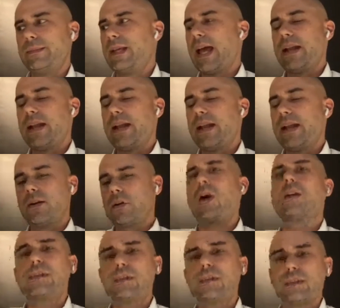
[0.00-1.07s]
get
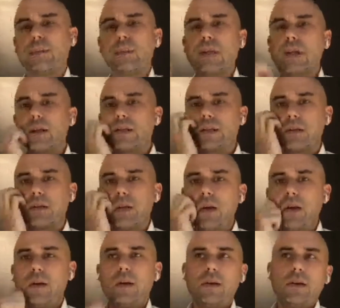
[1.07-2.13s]
across to somebody else.
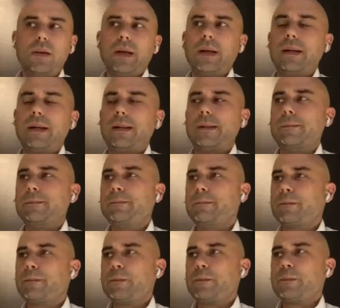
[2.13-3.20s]
You
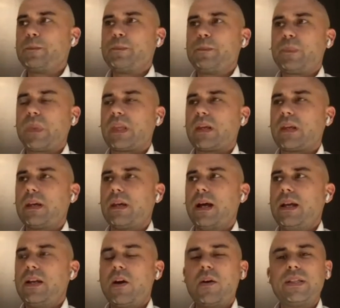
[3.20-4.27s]

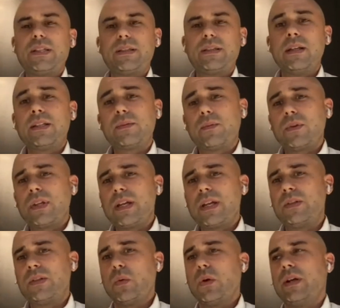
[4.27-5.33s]
know, it's
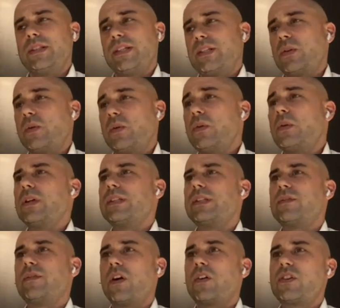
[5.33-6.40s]
really it's a tool.
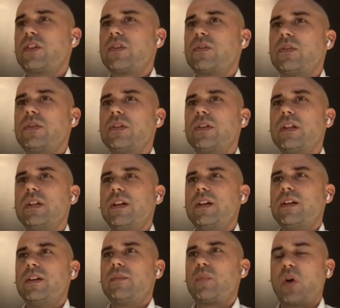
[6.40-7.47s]
It's a functional
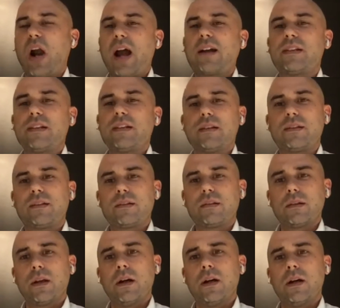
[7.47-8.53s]

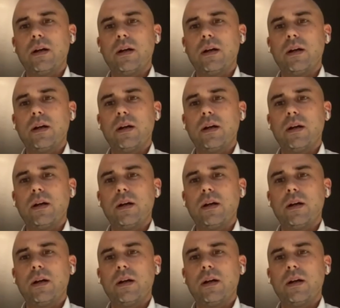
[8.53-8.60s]
practice.